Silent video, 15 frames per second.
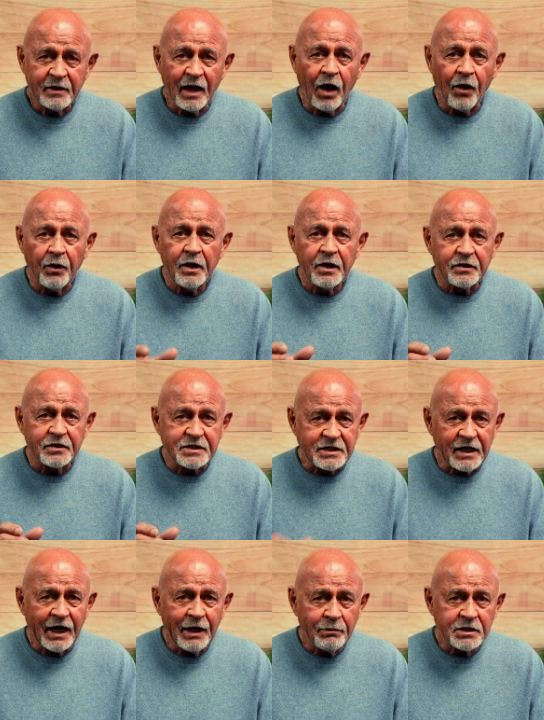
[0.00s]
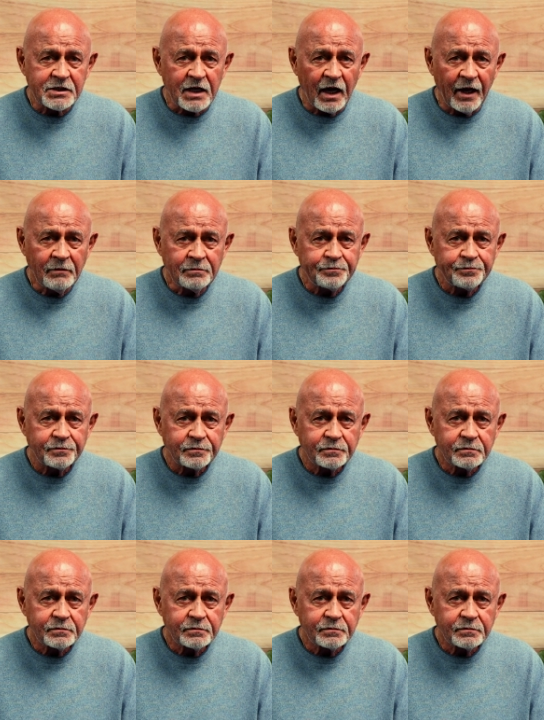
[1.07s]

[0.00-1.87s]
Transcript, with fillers: Now, the study was done